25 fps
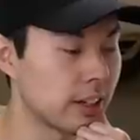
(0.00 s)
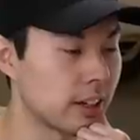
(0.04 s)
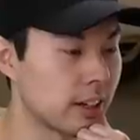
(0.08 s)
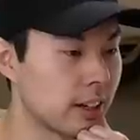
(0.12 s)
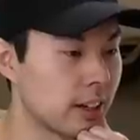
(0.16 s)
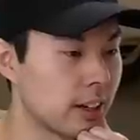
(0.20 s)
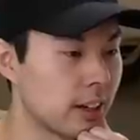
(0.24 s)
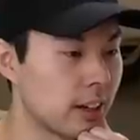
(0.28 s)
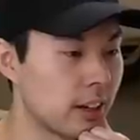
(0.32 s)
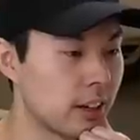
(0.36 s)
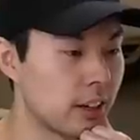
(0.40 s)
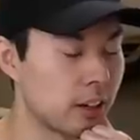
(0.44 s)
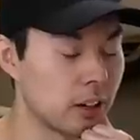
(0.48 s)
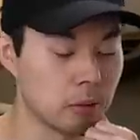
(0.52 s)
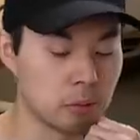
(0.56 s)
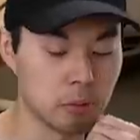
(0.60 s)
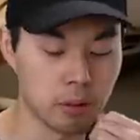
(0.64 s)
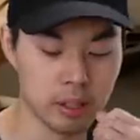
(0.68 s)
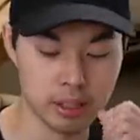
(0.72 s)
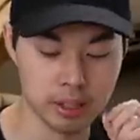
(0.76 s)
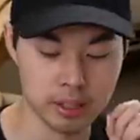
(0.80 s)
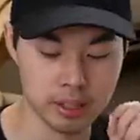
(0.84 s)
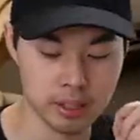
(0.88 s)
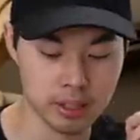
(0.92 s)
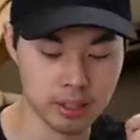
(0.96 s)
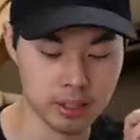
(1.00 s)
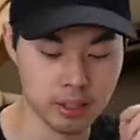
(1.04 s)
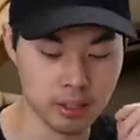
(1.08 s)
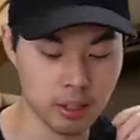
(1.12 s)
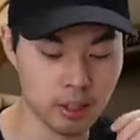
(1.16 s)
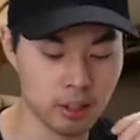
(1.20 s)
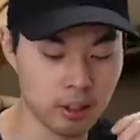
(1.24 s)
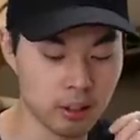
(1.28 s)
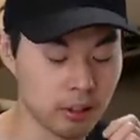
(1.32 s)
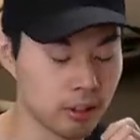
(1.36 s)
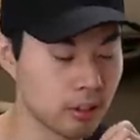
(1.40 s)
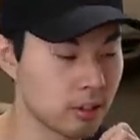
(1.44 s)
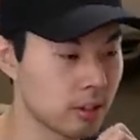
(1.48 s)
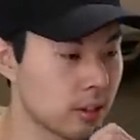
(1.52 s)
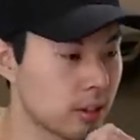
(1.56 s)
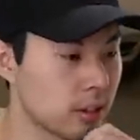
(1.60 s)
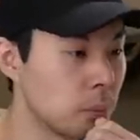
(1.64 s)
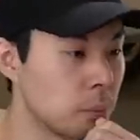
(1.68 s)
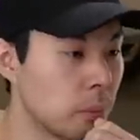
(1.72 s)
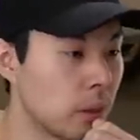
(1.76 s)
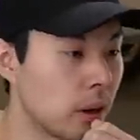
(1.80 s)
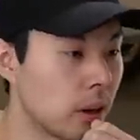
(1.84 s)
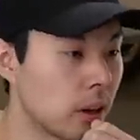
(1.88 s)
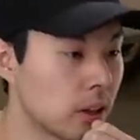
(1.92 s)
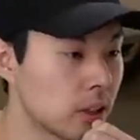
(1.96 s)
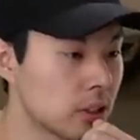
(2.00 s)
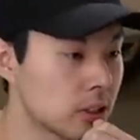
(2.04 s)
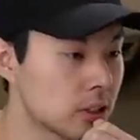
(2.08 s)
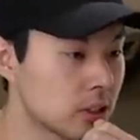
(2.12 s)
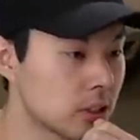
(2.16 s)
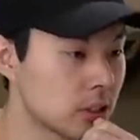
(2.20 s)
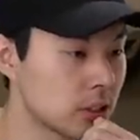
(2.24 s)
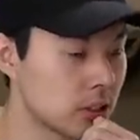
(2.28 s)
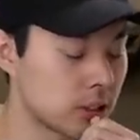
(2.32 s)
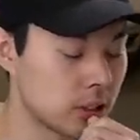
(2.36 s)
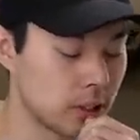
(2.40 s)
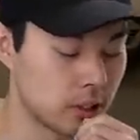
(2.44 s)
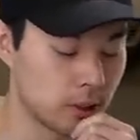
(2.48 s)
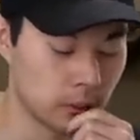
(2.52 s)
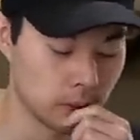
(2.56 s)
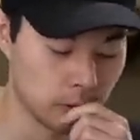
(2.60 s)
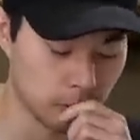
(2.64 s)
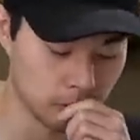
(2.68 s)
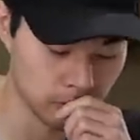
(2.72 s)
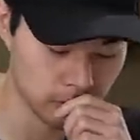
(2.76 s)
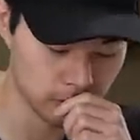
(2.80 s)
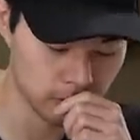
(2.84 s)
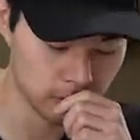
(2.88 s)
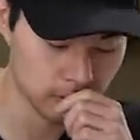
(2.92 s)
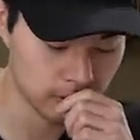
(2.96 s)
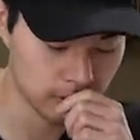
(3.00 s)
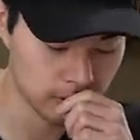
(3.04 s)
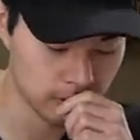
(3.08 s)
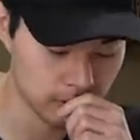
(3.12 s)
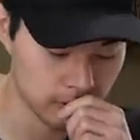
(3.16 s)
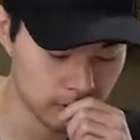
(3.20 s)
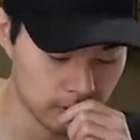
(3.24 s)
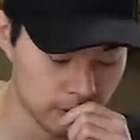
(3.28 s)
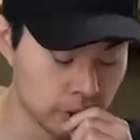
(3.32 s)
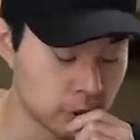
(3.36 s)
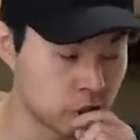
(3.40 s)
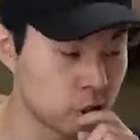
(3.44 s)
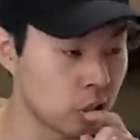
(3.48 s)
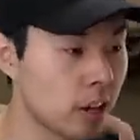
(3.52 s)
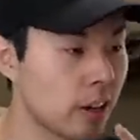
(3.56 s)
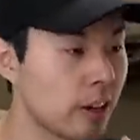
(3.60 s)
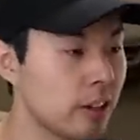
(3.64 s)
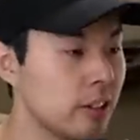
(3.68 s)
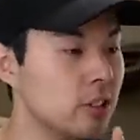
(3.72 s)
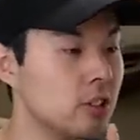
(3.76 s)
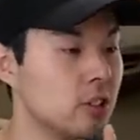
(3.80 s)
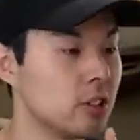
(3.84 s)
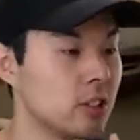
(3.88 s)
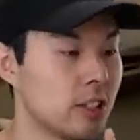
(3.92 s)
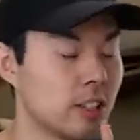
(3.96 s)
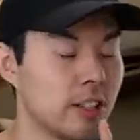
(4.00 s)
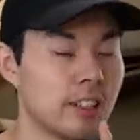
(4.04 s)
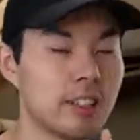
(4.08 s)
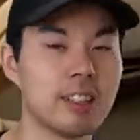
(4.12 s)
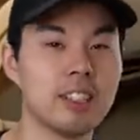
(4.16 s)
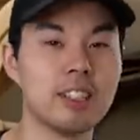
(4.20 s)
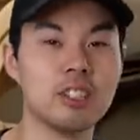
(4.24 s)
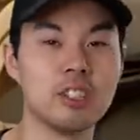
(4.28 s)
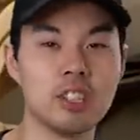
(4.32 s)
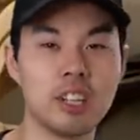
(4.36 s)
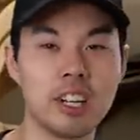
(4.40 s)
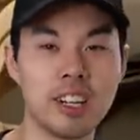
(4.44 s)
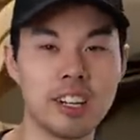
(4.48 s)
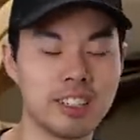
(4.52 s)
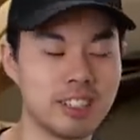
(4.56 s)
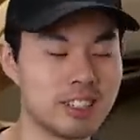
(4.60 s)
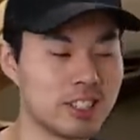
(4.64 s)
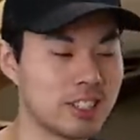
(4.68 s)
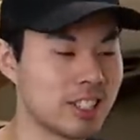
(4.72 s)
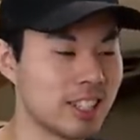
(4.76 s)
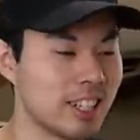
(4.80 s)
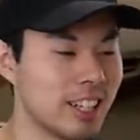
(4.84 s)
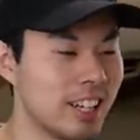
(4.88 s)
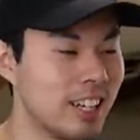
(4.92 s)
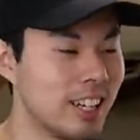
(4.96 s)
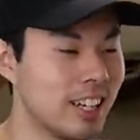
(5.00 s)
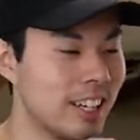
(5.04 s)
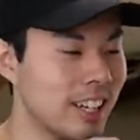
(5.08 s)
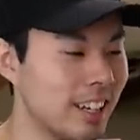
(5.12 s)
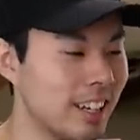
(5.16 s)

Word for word: here. Uh, what is this called? The boss? No. The judge. The judge.